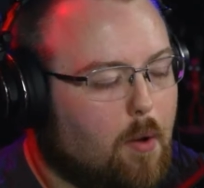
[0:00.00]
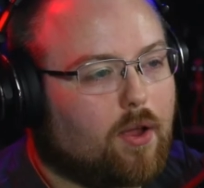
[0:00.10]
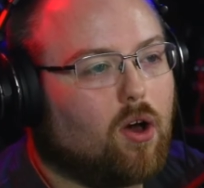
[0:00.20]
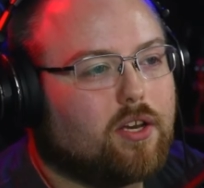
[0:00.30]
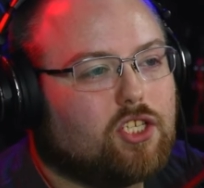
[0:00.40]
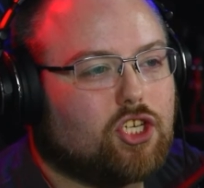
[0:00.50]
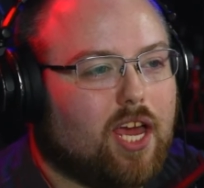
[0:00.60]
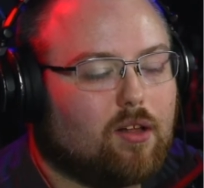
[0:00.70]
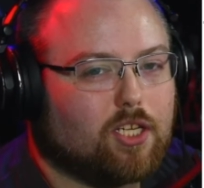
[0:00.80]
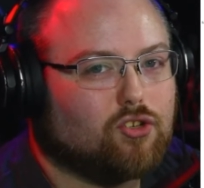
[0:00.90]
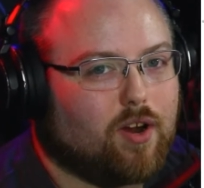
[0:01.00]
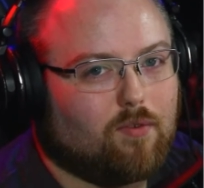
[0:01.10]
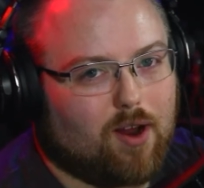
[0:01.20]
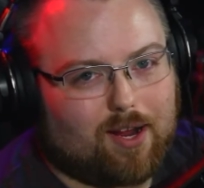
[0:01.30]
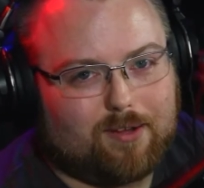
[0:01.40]
Now, I called his channel a
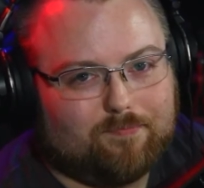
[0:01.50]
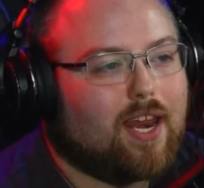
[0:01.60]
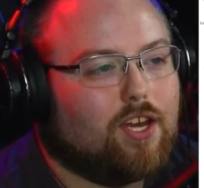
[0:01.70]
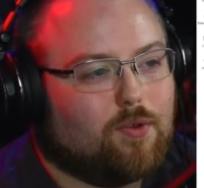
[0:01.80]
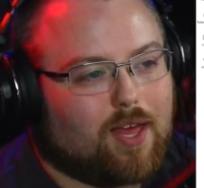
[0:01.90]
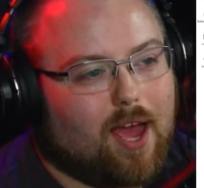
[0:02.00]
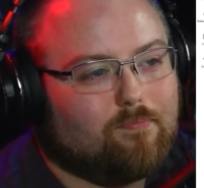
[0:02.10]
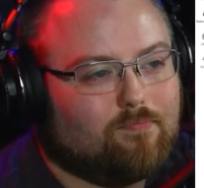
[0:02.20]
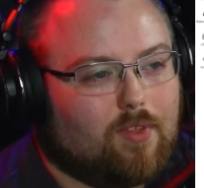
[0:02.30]
train wreck. Why'd I do that?